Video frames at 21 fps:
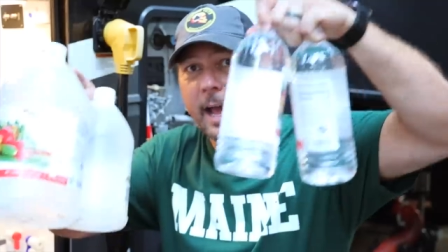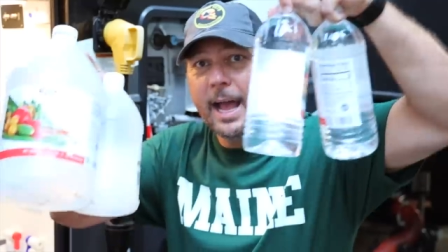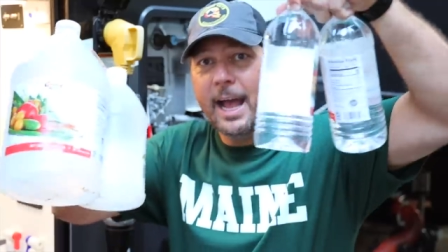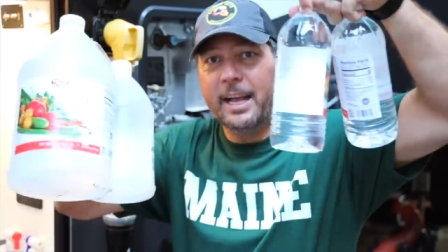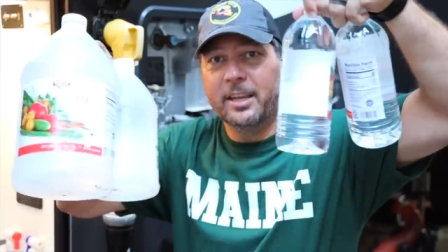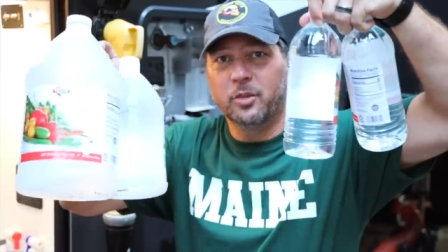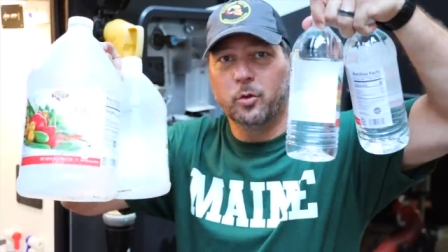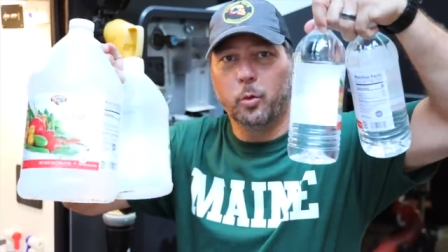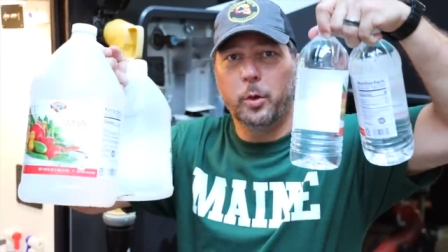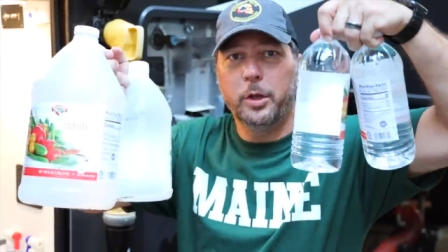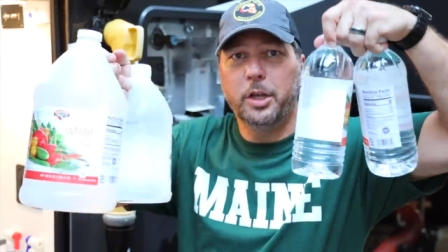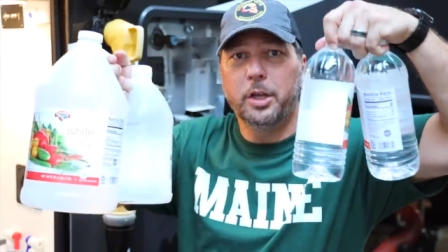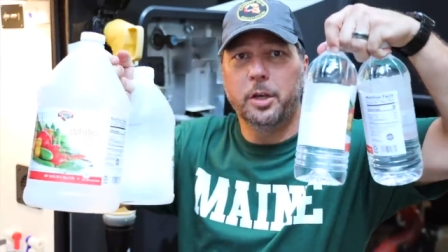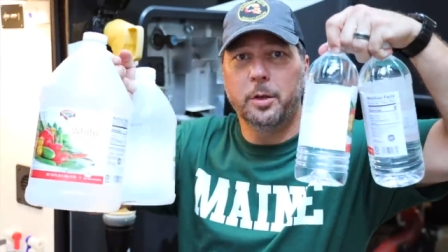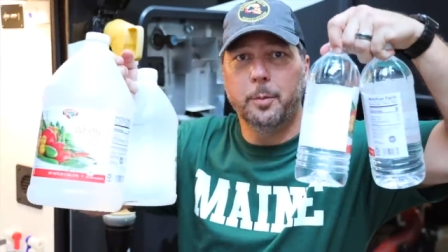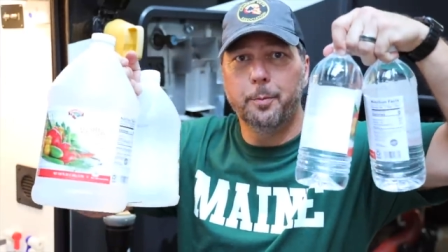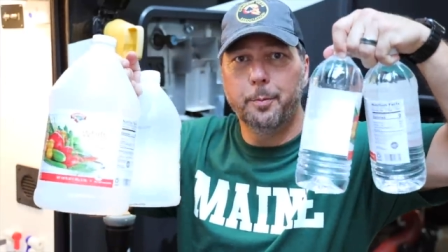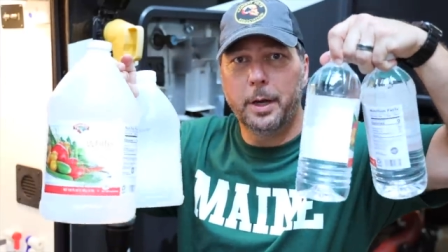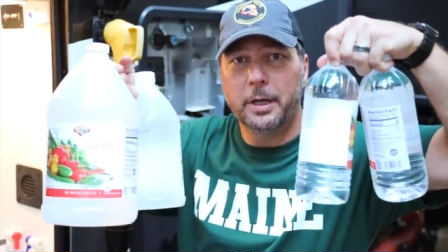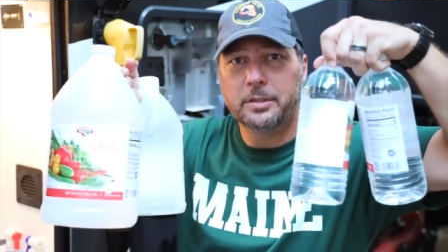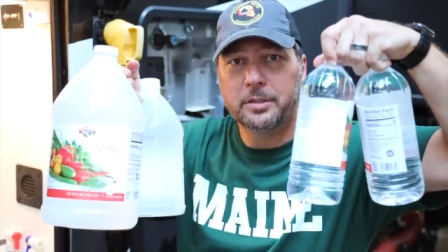as we
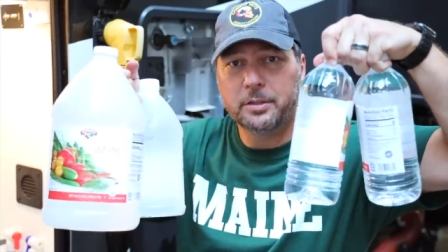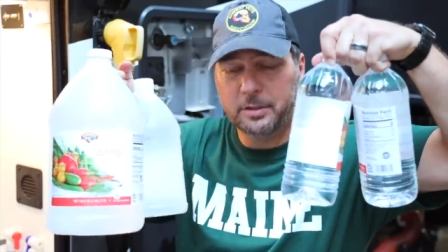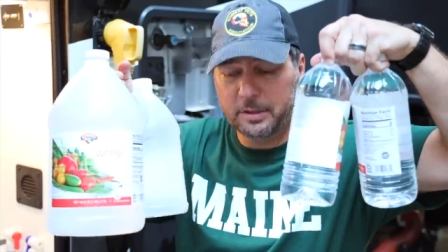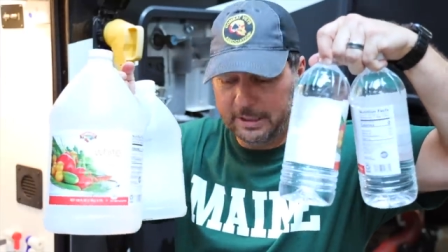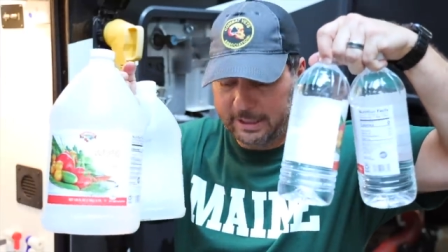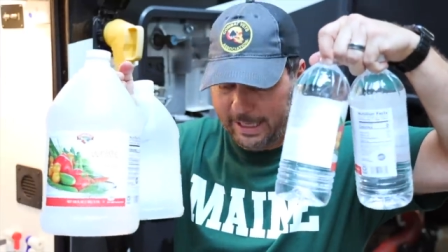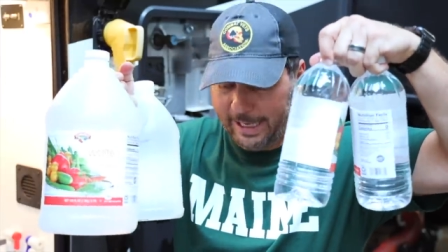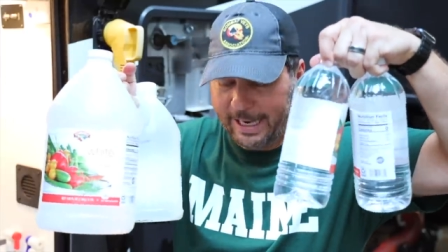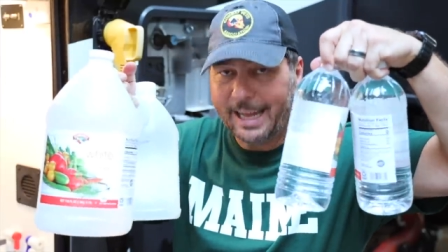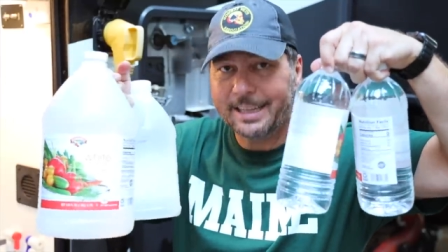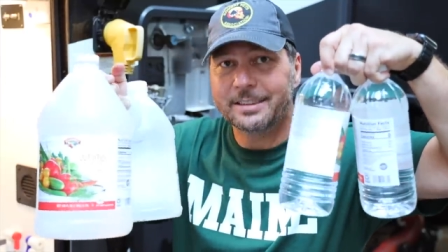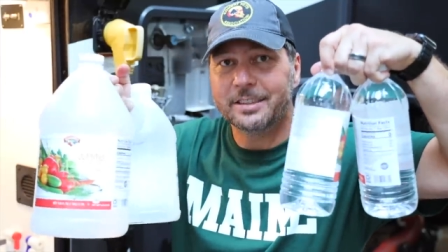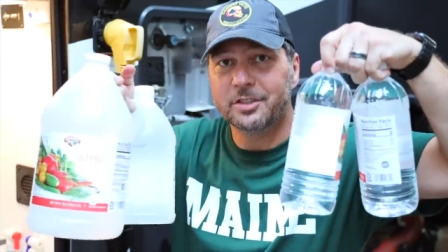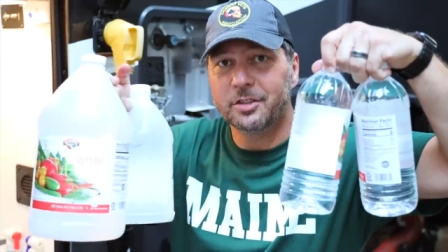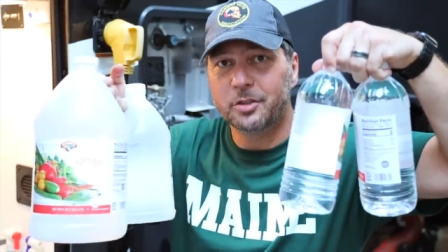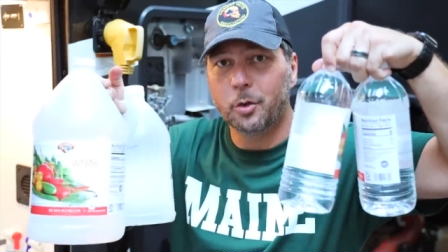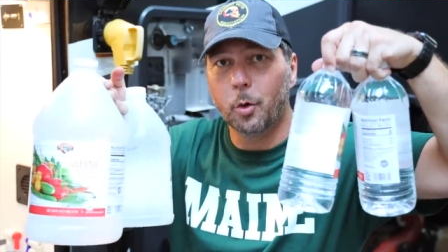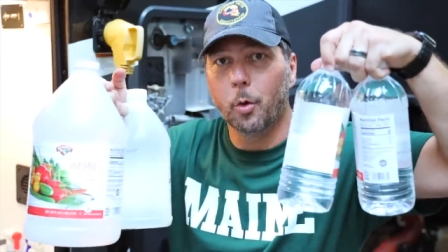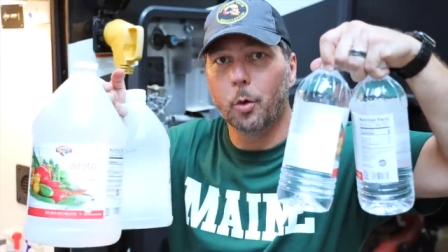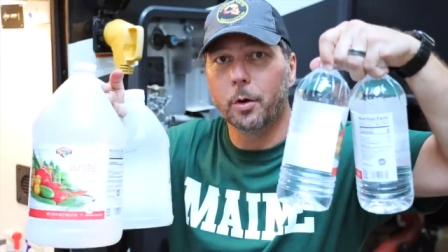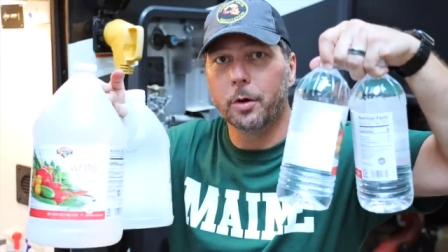could must get at the
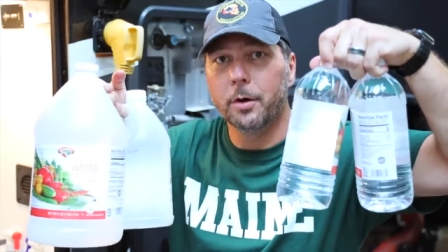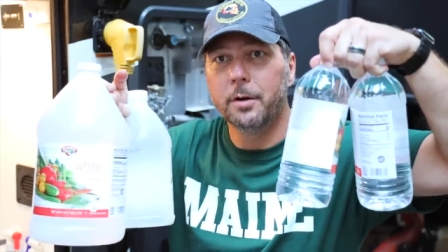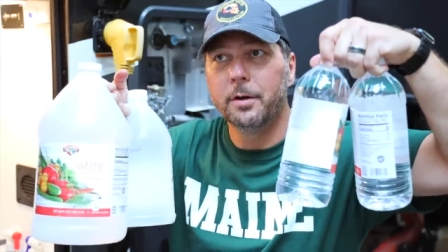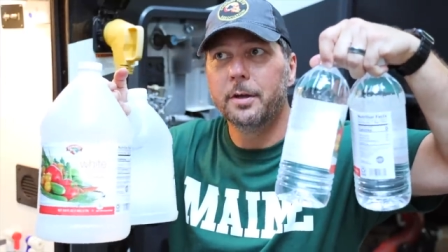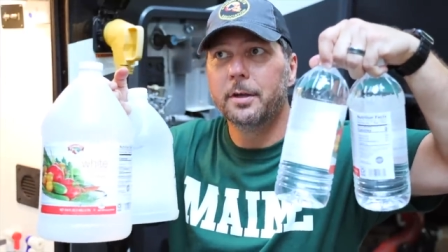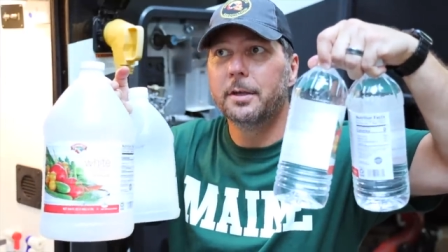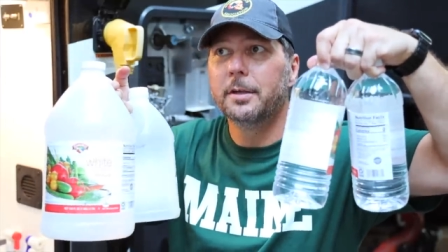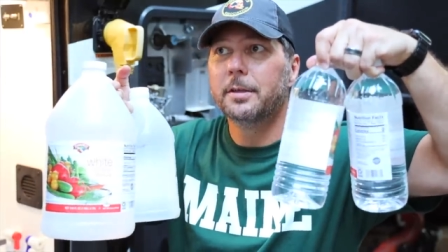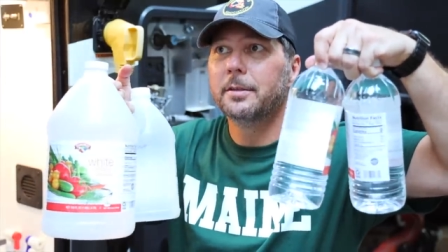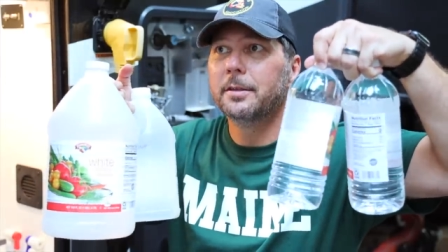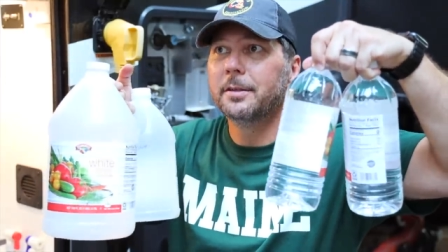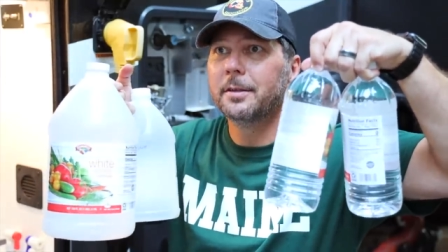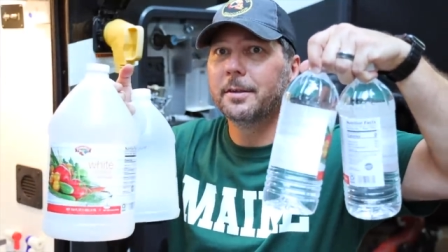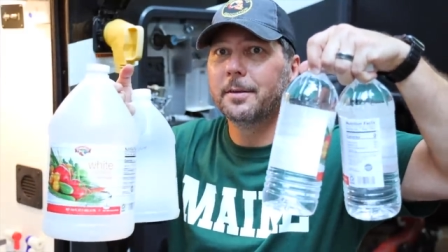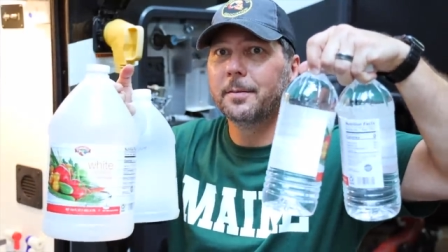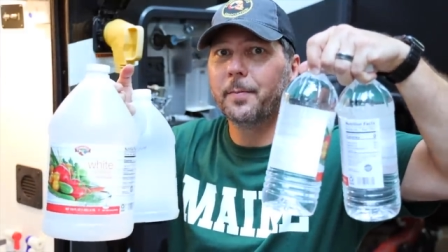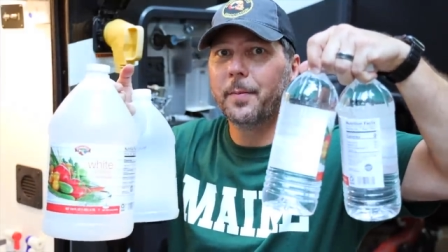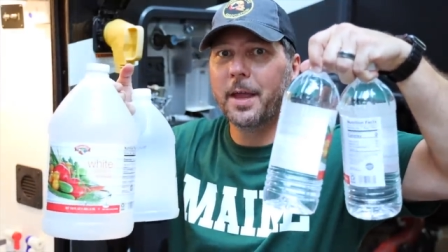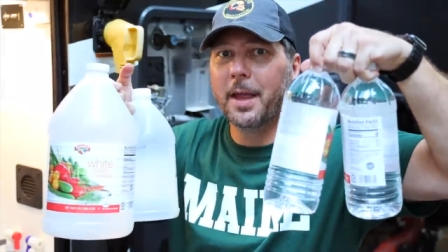store yeah,